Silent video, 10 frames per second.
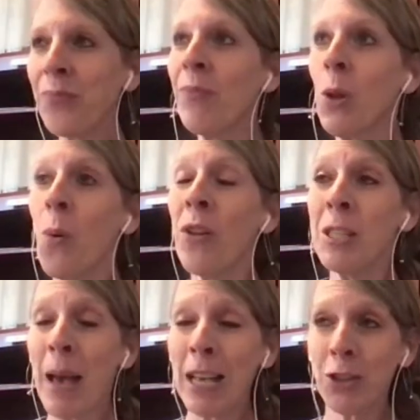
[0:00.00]
well,
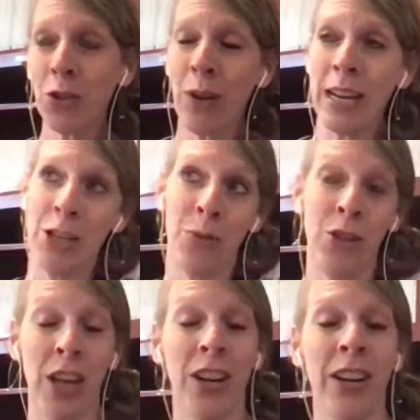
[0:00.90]
these pastors ran into
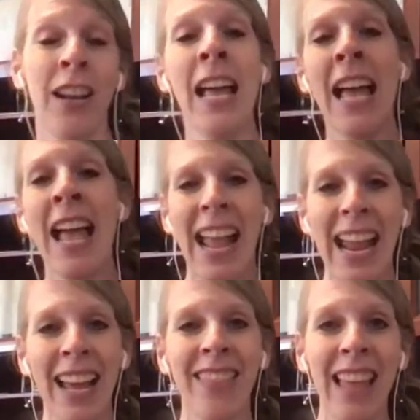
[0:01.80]
each other
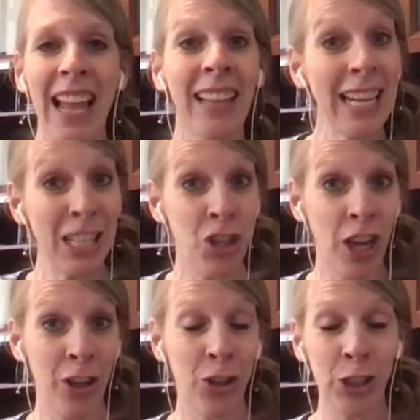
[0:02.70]
and they liked each
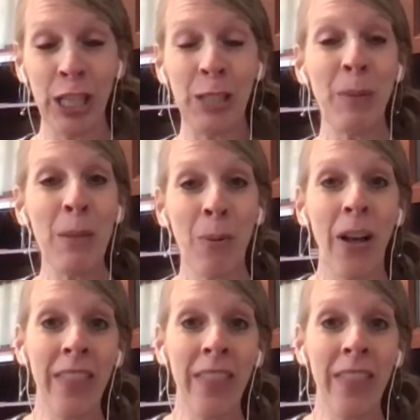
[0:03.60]
other just as people,